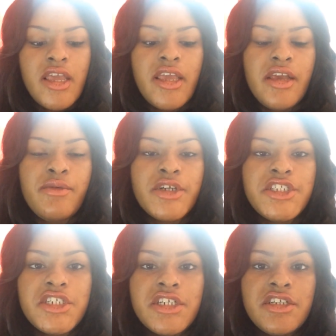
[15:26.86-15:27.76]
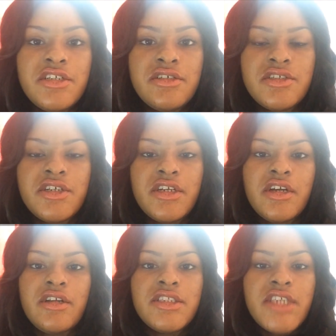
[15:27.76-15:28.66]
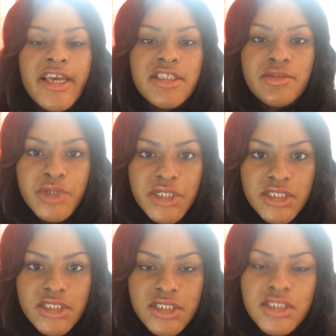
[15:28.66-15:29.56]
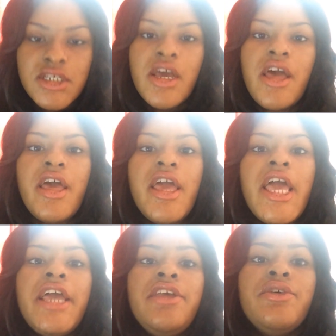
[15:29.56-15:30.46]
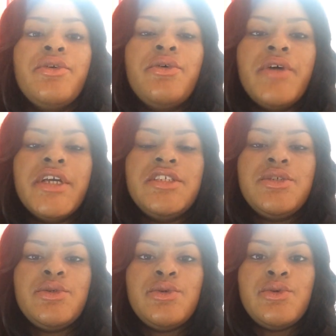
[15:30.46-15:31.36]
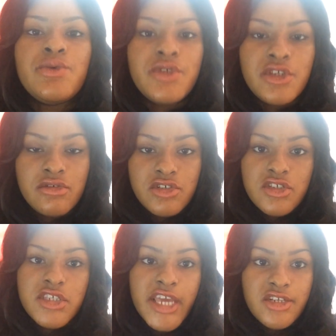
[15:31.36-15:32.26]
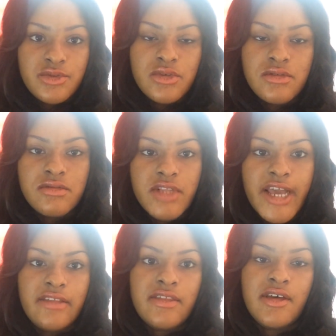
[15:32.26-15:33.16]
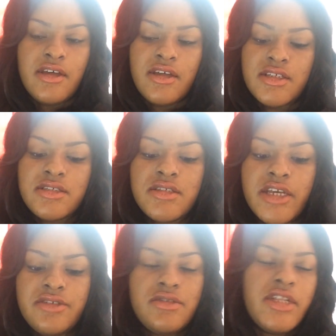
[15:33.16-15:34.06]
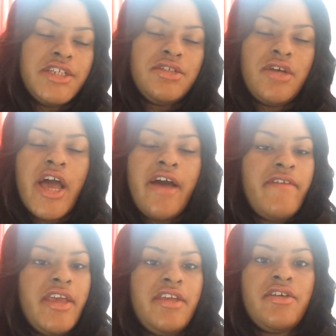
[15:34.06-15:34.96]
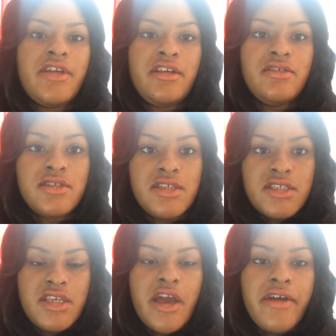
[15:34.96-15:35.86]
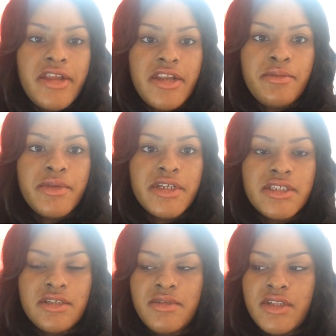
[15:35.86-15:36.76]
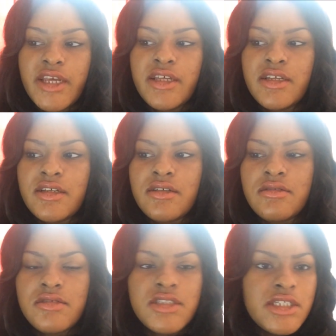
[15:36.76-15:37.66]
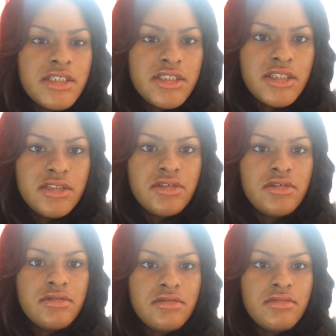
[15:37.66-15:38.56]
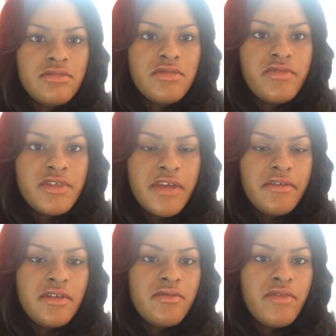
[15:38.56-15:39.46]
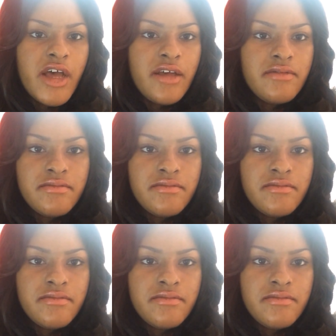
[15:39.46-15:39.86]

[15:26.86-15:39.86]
And what you're going to do is you're going to go to textbooks. And you're going to use your schedule, like the schedule that you have, and you're going to use the CRA number. It's going to be like a 6-digit, 7-5,